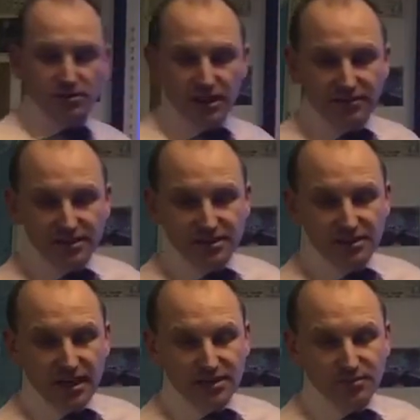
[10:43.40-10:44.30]
see if he's
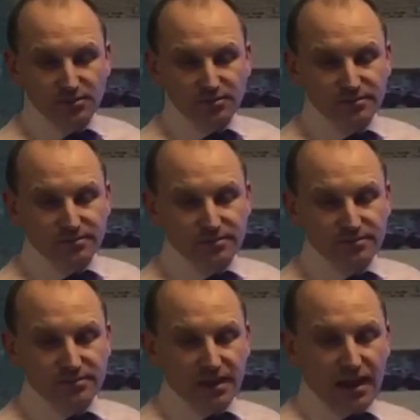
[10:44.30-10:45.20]
successful.
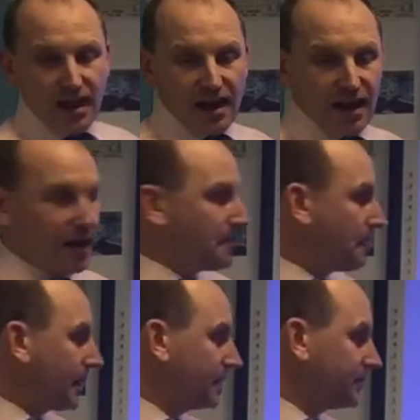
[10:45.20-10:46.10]

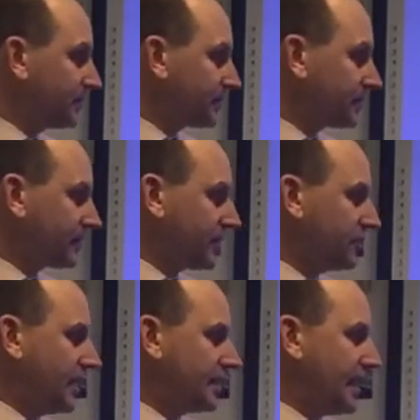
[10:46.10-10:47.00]
Um,
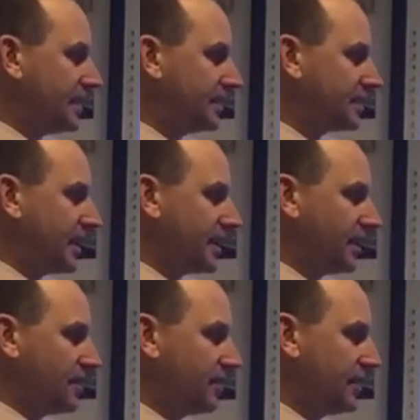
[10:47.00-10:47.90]
Sudetenland is taken
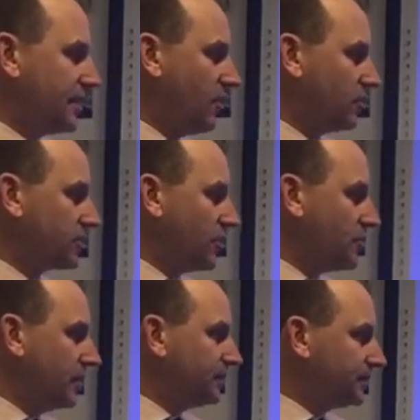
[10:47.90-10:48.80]
over in
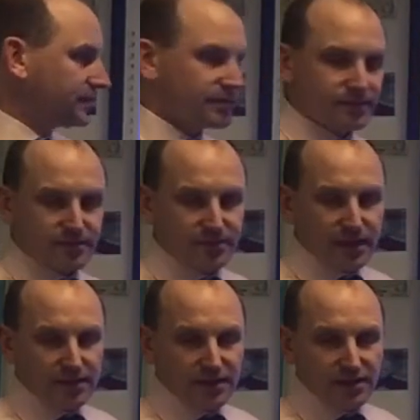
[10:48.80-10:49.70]
October
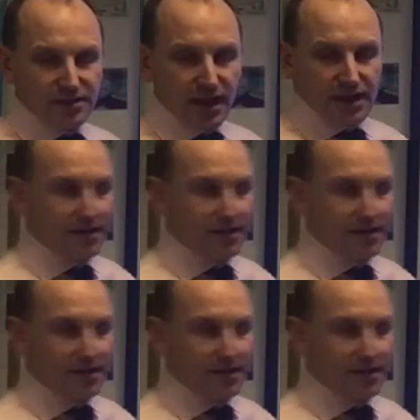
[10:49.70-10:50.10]
38.